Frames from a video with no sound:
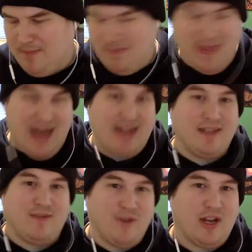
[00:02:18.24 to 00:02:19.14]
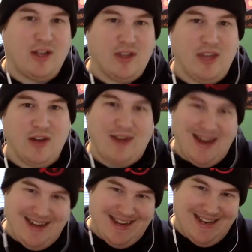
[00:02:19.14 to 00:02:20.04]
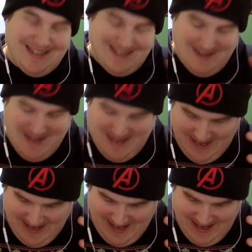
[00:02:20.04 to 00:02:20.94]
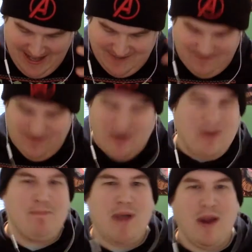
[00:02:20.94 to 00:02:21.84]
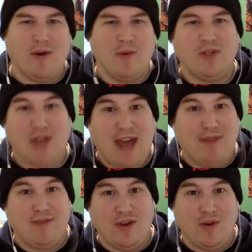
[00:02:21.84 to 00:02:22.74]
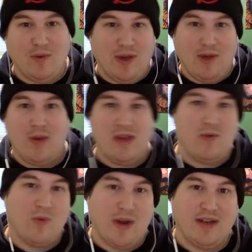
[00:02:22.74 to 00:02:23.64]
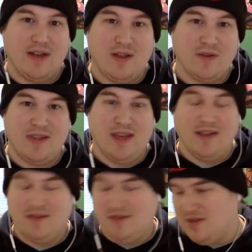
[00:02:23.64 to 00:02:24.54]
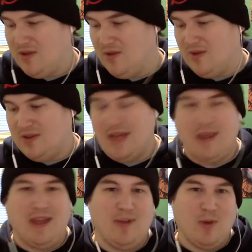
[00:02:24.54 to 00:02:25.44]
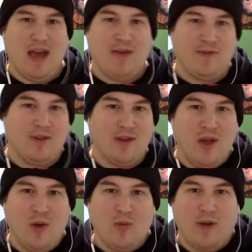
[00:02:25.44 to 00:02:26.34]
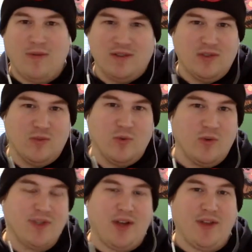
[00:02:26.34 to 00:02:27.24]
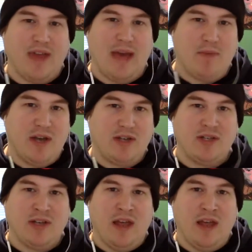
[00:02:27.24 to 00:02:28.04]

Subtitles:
That is very clear, and it is very apparent what you have to do and when you run into those things. So there's nothing where you have to reference the rules all that much.